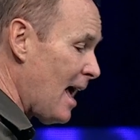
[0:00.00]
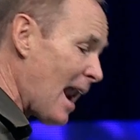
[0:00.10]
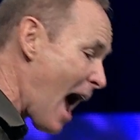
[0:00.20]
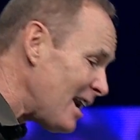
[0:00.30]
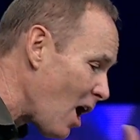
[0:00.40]

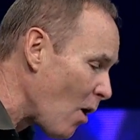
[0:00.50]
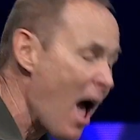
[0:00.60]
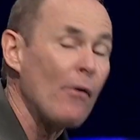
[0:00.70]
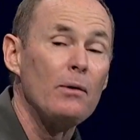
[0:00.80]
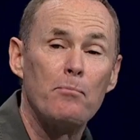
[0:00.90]
And I know
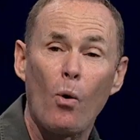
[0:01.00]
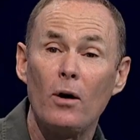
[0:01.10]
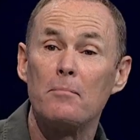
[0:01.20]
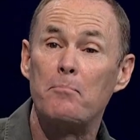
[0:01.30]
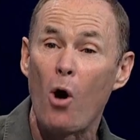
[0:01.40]
how
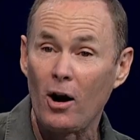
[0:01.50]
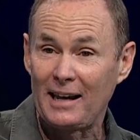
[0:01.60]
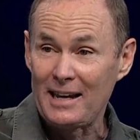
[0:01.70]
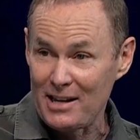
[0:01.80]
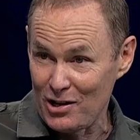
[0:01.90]
important
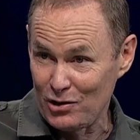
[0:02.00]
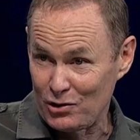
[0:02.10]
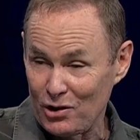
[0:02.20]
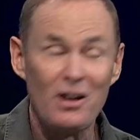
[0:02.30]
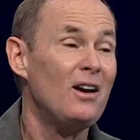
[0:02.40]
parking
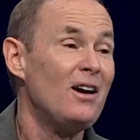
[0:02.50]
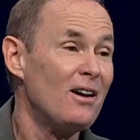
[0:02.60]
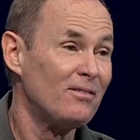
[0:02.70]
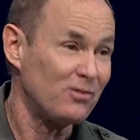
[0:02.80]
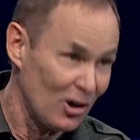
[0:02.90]
is
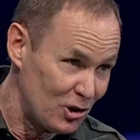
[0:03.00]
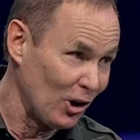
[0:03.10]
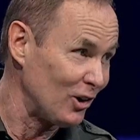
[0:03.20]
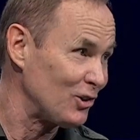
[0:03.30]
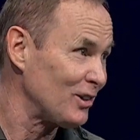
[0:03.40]
for a
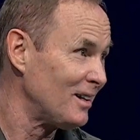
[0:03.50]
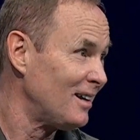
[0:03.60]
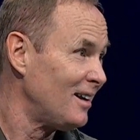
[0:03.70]
church.